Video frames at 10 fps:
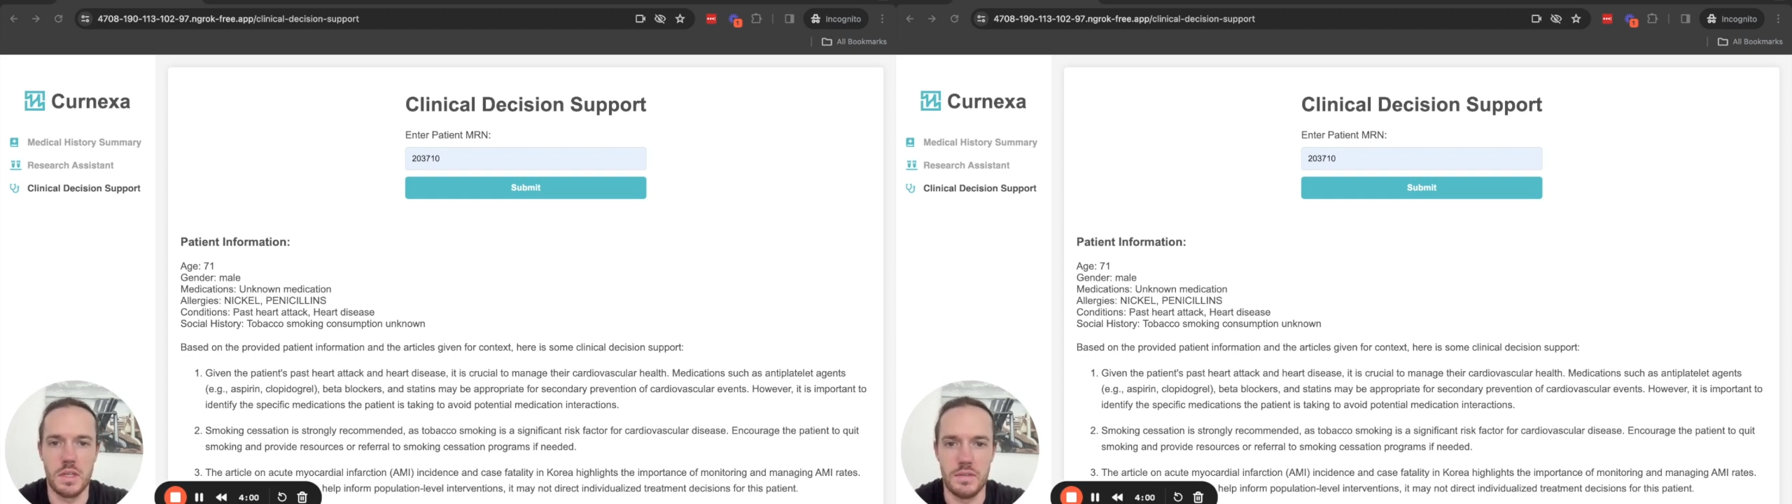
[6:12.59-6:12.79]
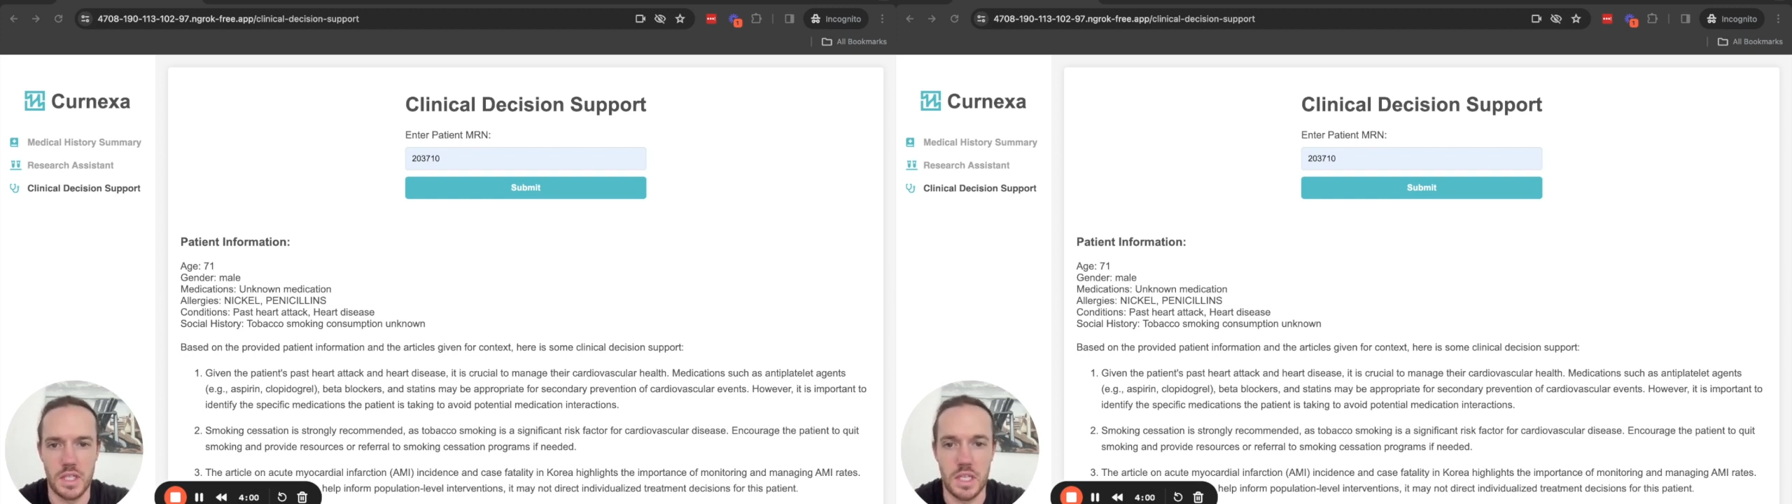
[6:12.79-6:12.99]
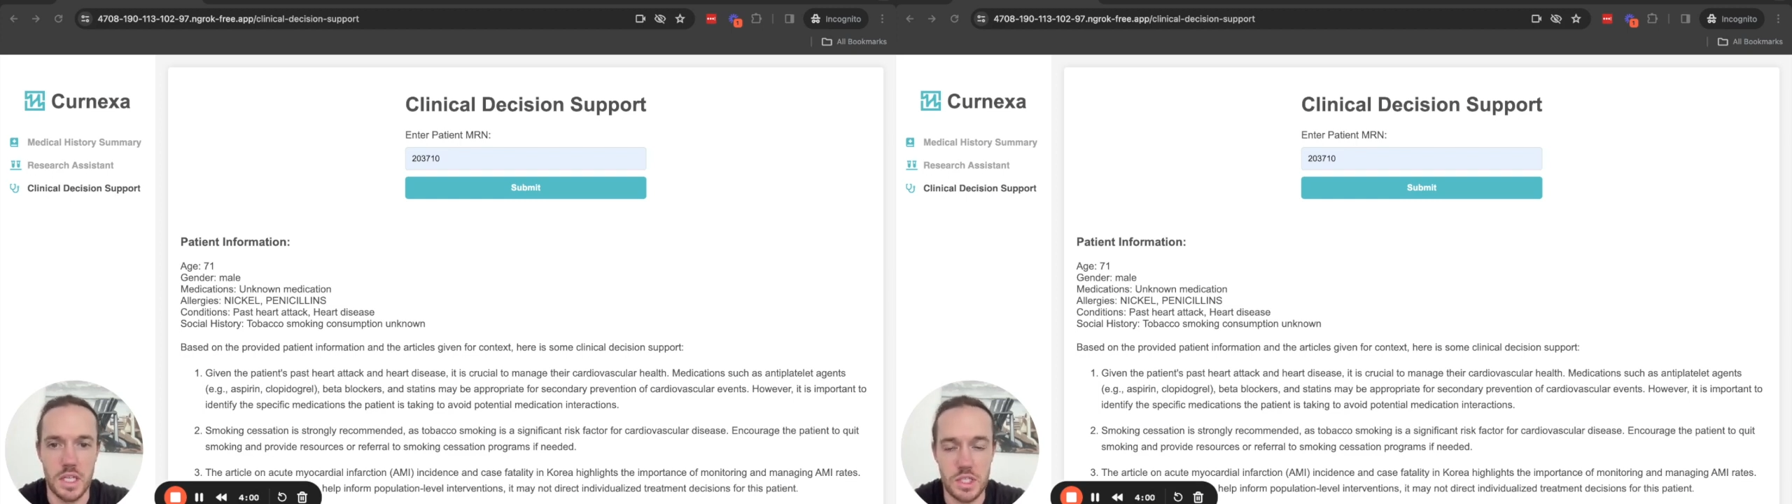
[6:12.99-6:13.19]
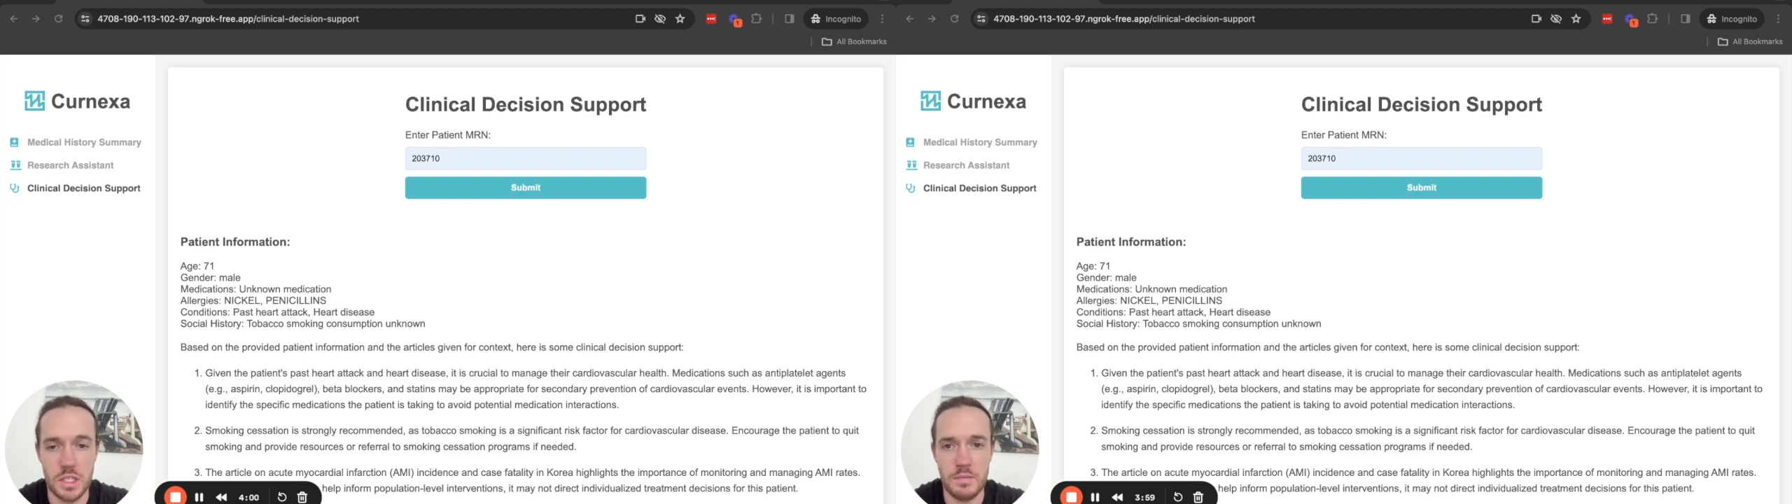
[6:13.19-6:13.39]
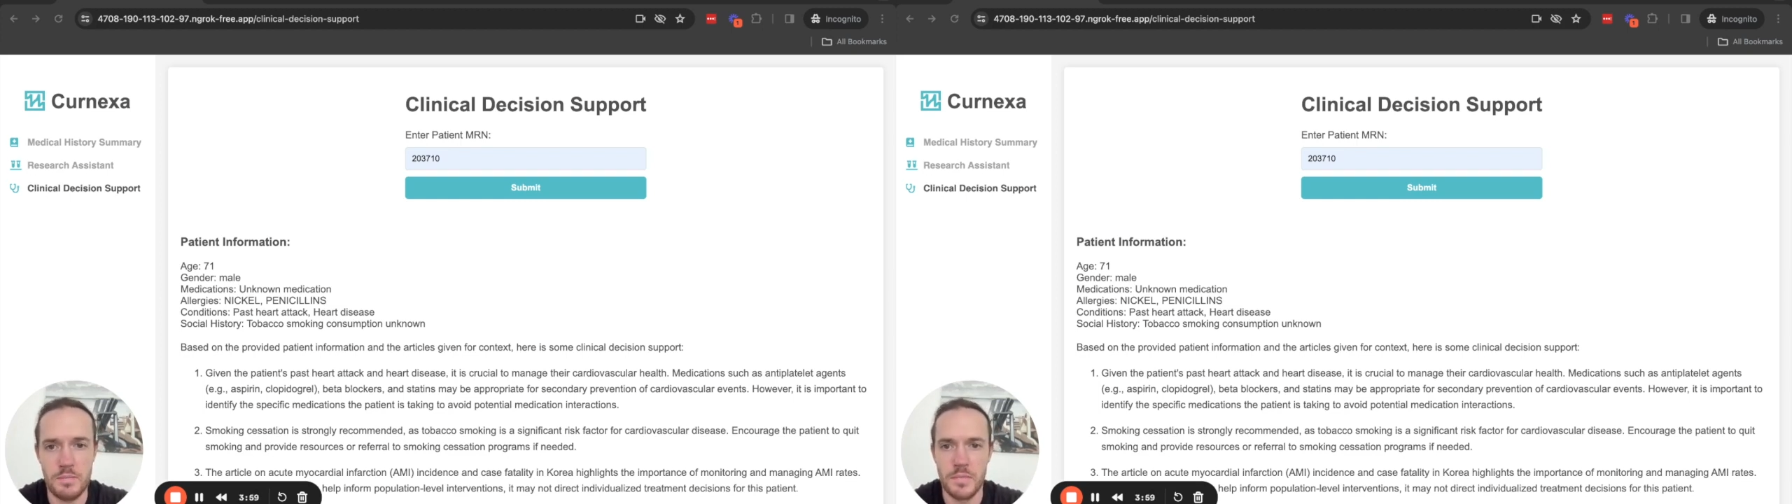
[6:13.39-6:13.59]
given
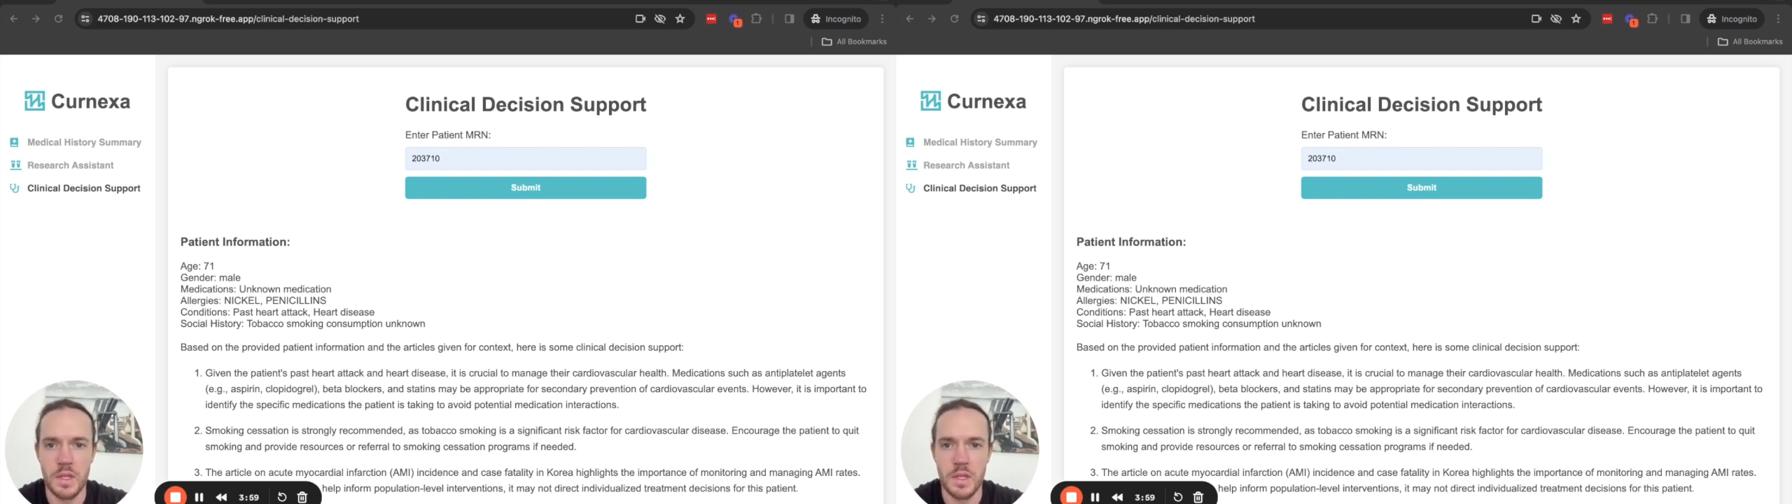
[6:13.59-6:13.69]
condition.